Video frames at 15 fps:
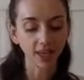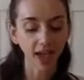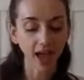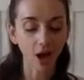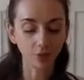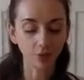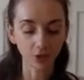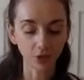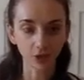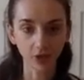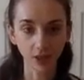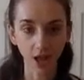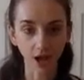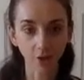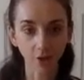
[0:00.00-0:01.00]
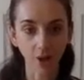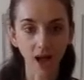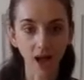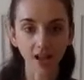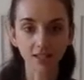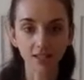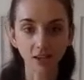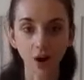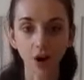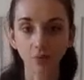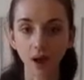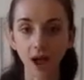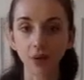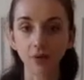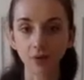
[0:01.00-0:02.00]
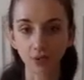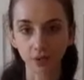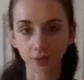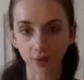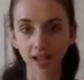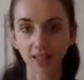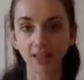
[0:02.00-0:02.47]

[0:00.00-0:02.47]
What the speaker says: counterclockwise around your right